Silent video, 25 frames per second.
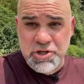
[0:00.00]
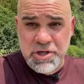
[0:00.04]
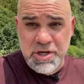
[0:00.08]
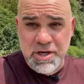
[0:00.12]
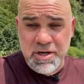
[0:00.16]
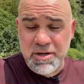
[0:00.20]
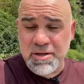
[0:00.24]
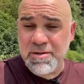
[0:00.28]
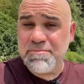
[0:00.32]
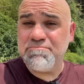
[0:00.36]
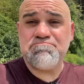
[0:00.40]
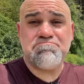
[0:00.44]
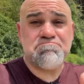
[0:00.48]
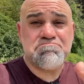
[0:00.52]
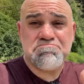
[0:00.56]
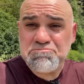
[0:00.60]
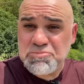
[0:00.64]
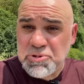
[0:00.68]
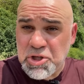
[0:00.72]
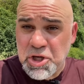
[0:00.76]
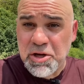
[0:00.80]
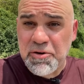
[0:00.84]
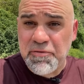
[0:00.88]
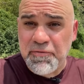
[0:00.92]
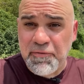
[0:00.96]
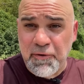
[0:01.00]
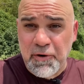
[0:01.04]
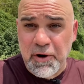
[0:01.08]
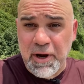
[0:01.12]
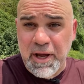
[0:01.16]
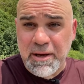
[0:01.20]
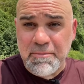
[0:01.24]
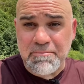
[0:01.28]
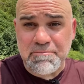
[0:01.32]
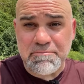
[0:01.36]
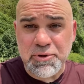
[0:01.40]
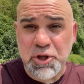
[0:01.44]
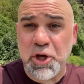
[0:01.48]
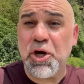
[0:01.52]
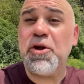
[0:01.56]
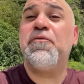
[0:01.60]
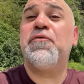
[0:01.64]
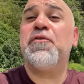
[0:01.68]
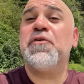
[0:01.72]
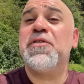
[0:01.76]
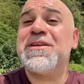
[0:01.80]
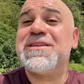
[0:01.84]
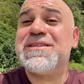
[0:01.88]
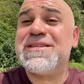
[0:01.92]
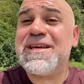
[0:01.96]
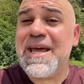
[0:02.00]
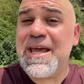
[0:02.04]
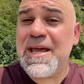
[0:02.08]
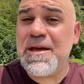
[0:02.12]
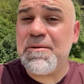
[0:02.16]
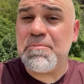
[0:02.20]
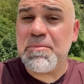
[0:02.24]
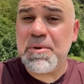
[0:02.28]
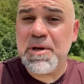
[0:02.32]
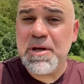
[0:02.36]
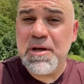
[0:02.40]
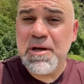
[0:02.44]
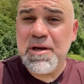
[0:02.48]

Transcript: year. Good for him. Good for the team.